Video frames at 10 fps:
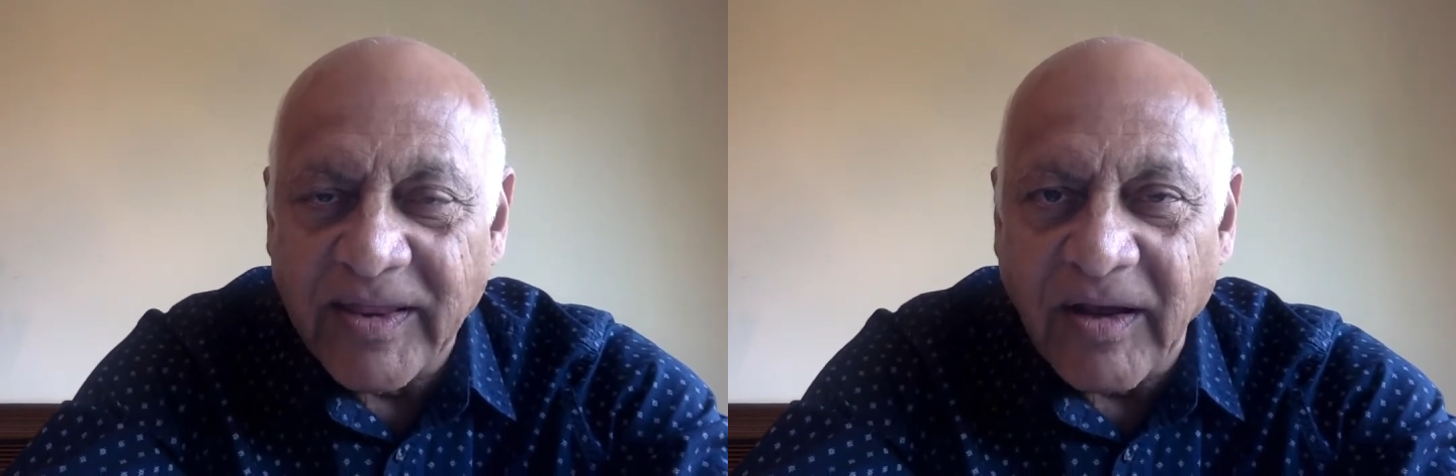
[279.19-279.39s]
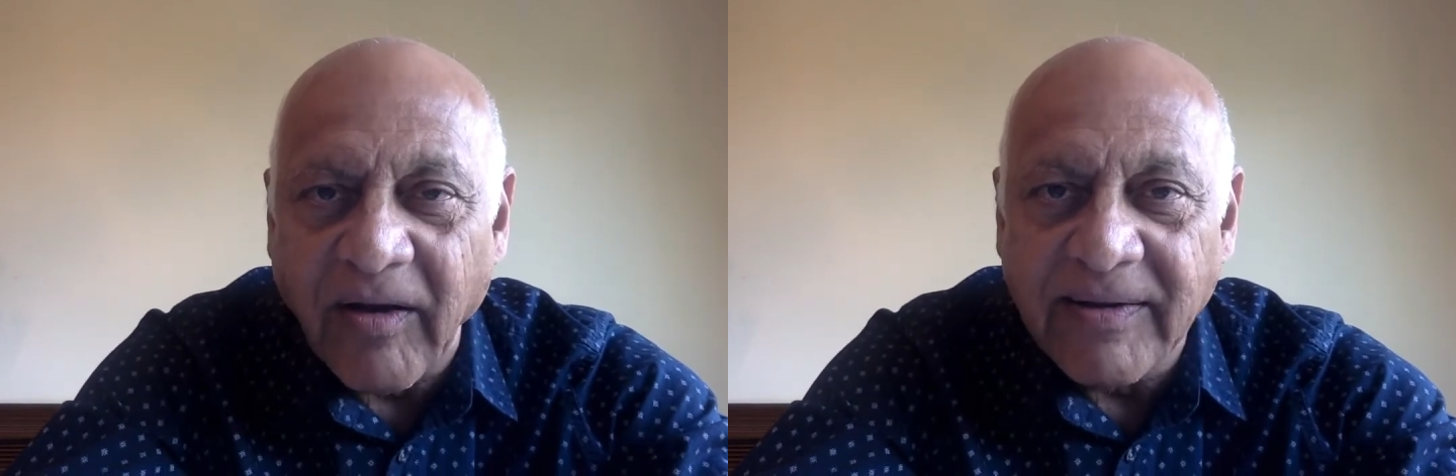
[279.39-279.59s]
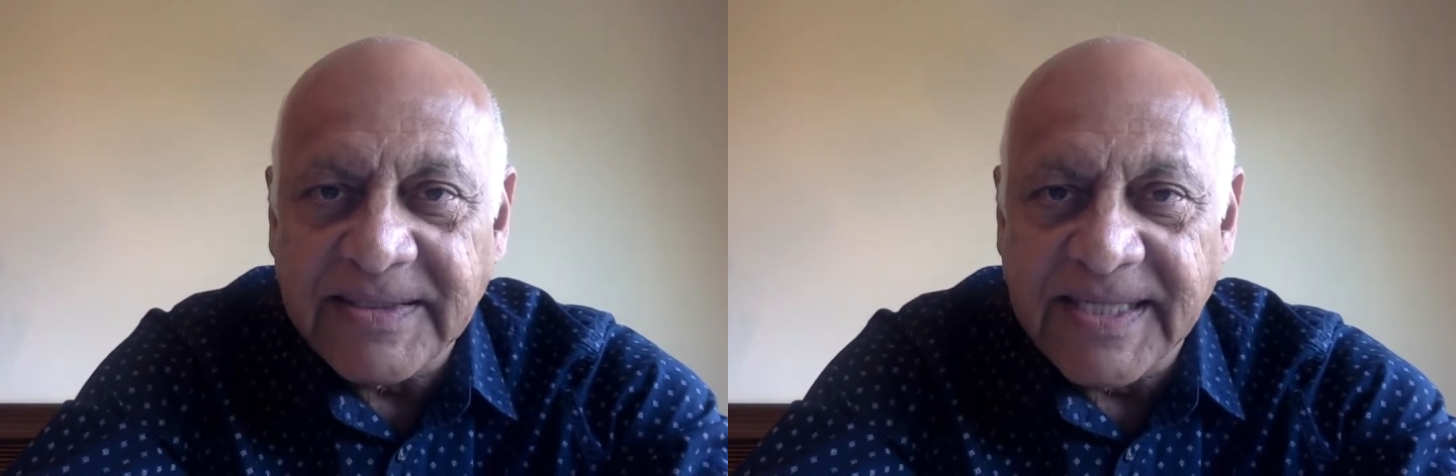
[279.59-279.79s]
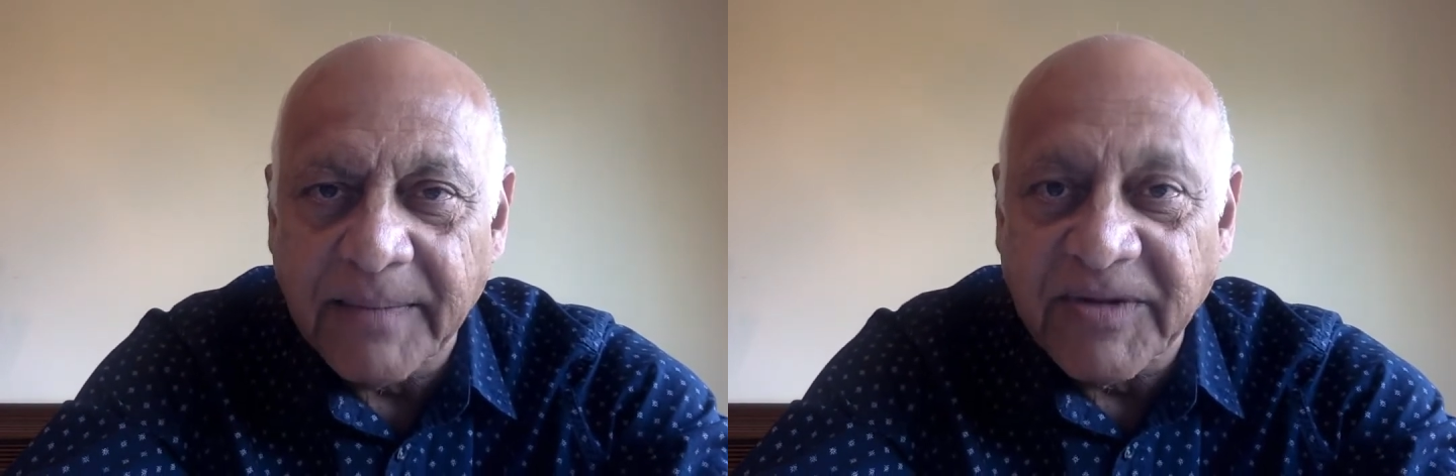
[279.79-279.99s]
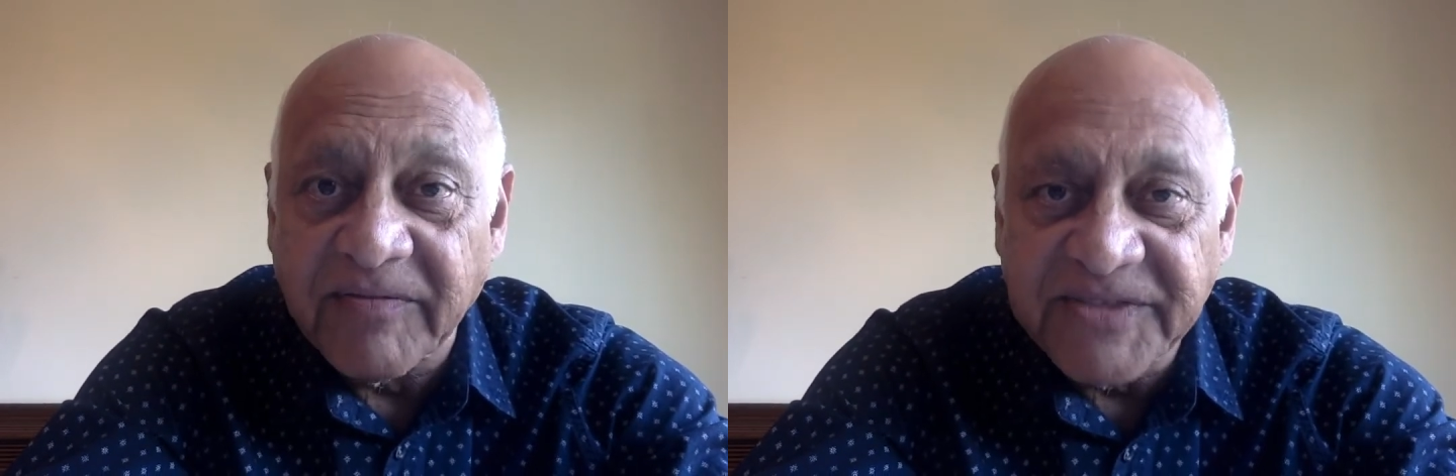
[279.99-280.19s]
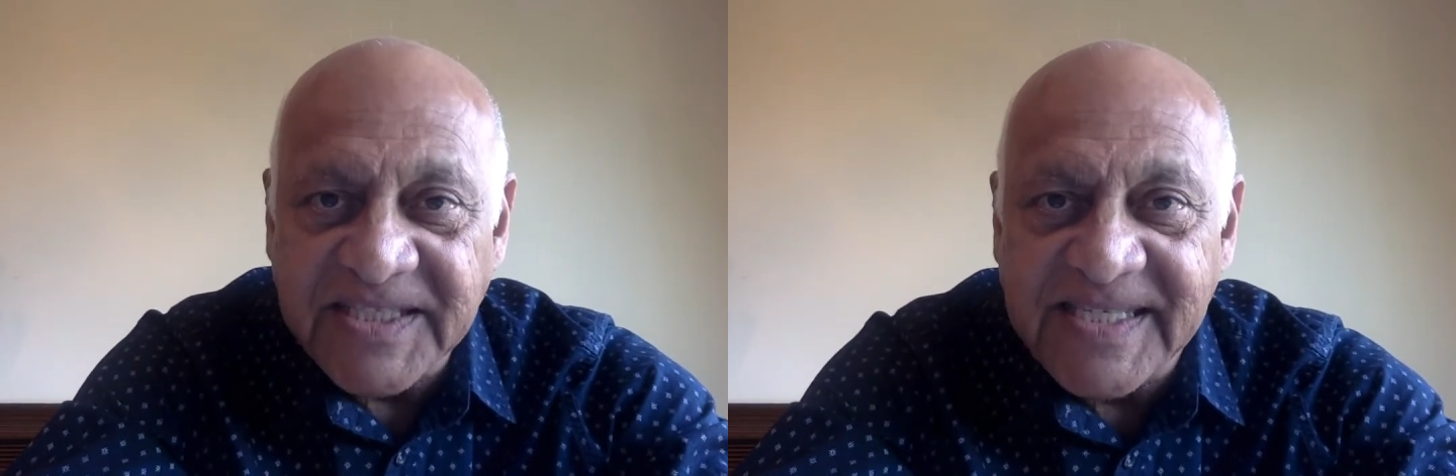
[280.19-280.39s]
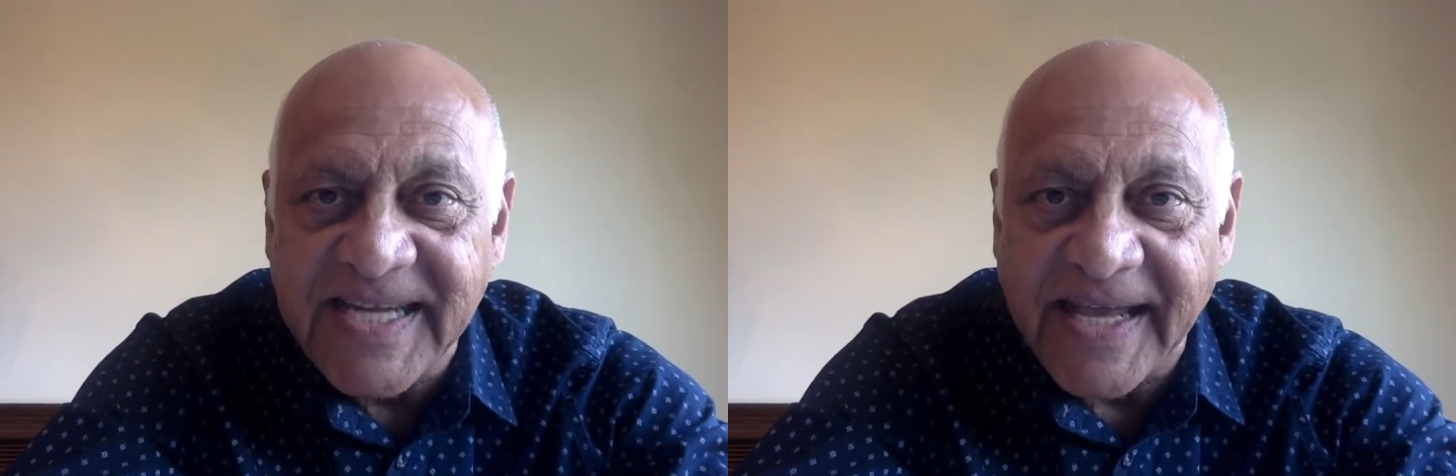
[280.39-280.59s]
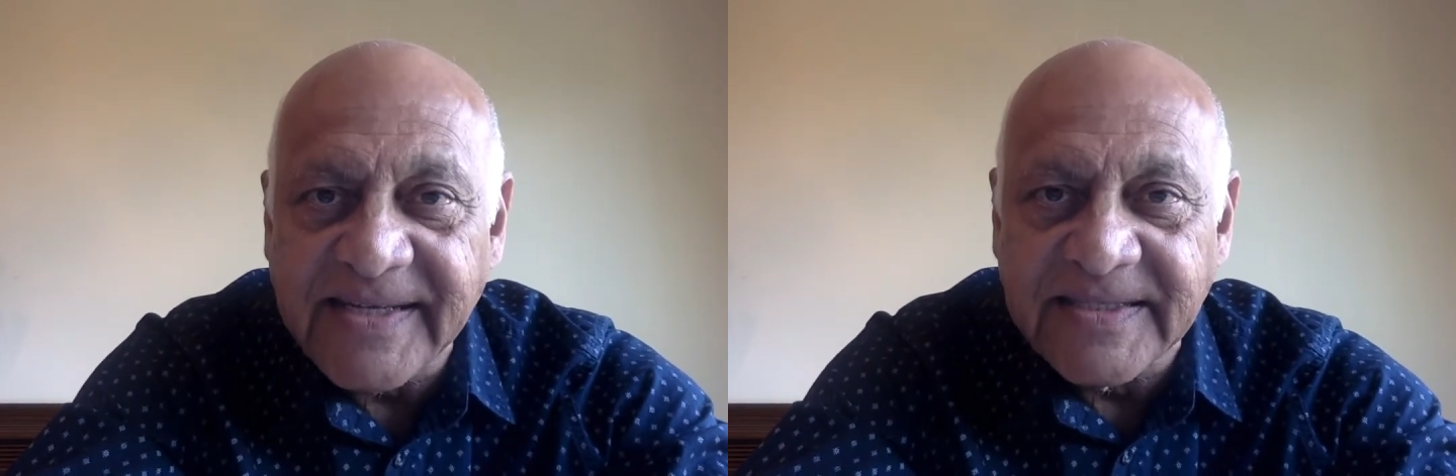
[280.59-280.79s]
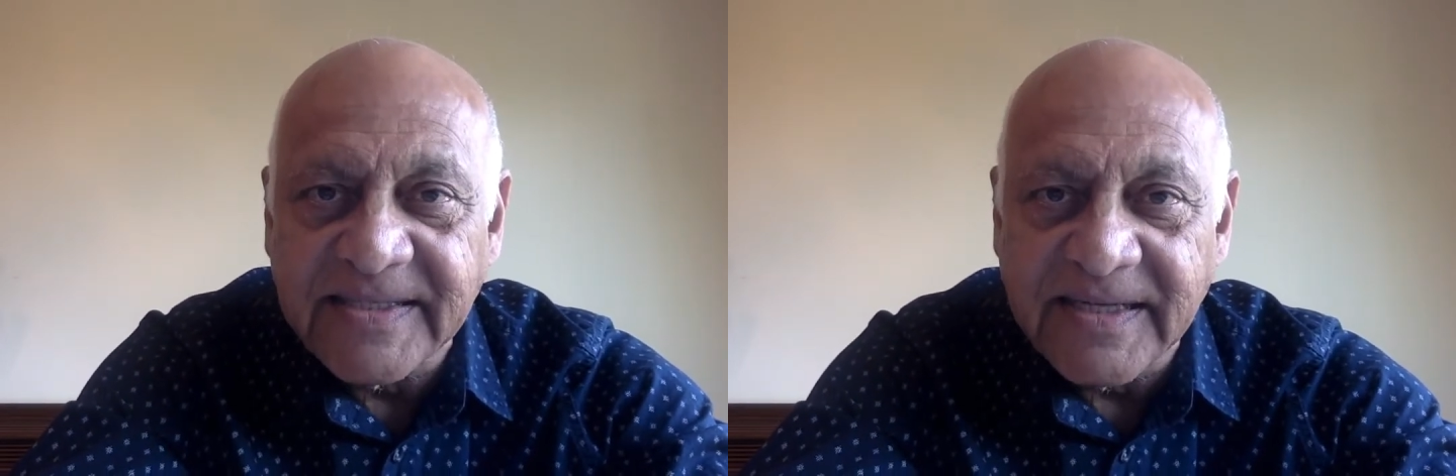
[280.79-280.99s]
the concept of state,